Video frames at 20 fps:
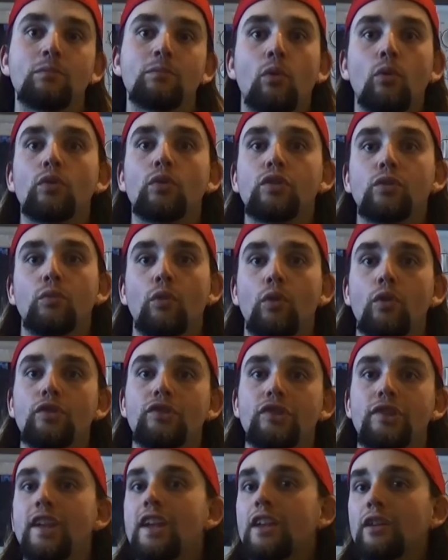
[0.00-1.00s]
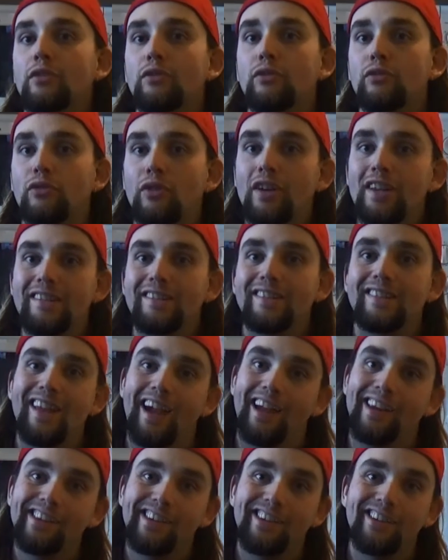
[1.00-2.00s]
more towards the increased
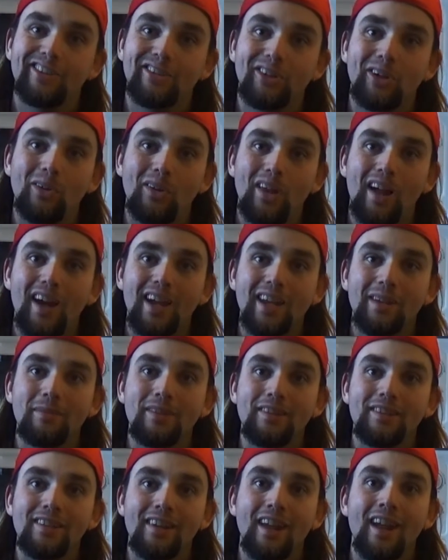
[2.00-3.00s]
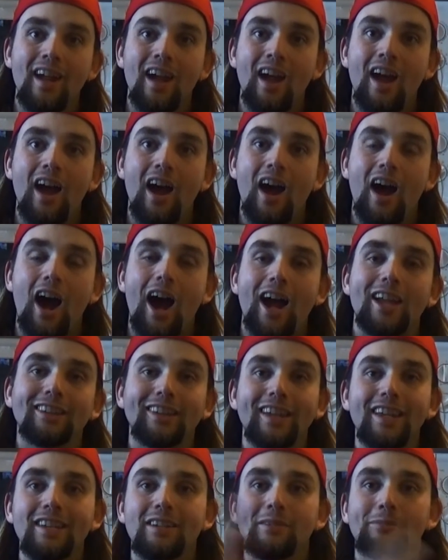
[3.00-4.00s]
gun control argument, I
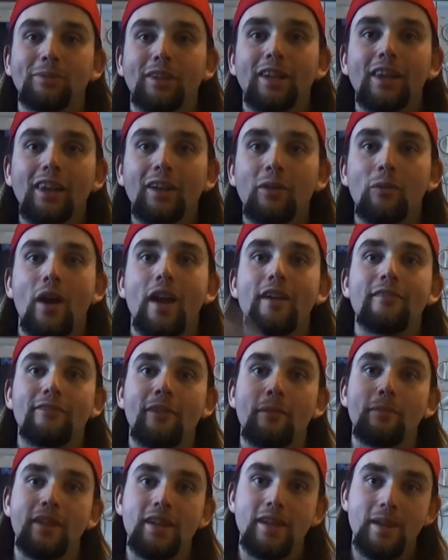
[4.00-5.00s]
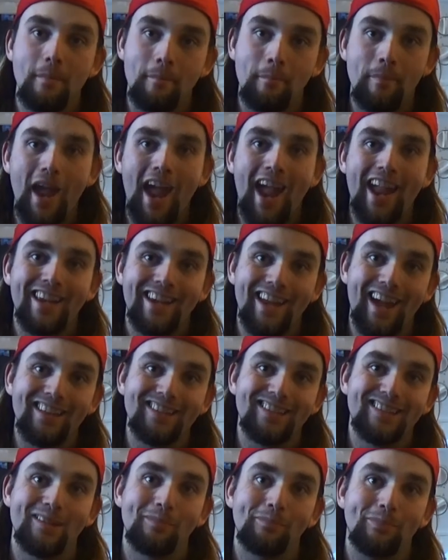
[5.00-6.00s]
lean completely away from the ban
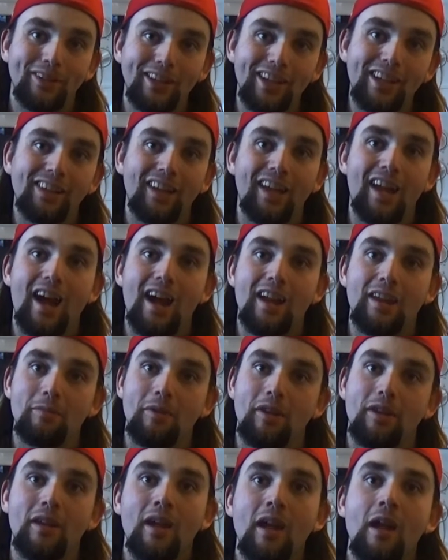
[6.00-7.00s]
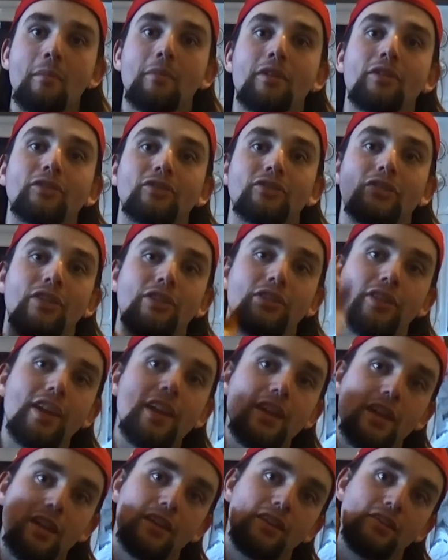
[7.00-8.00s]
guns completely argument because
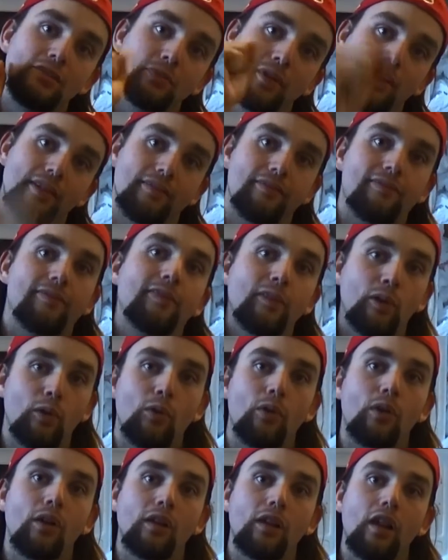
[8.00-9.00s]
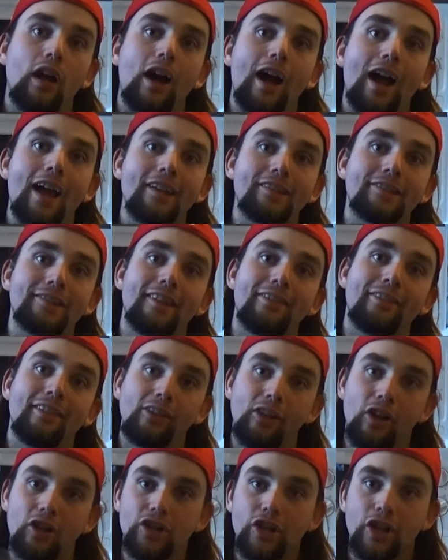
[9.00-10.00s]
there is where the flaw lies in the
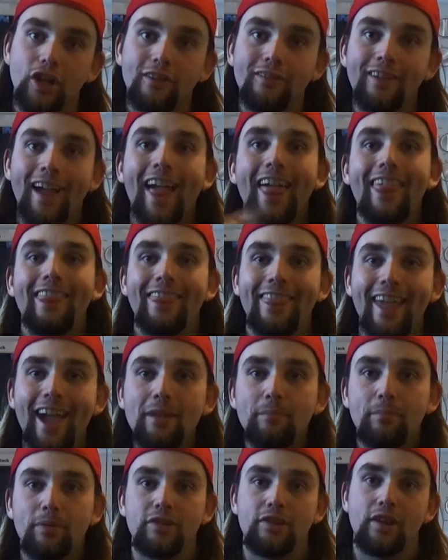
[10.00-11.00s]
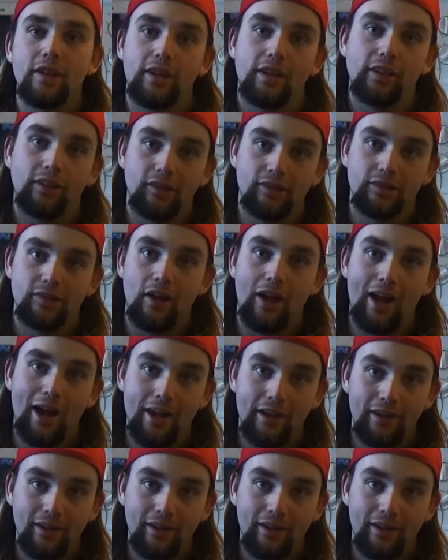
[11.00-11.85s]
logic of that particular side.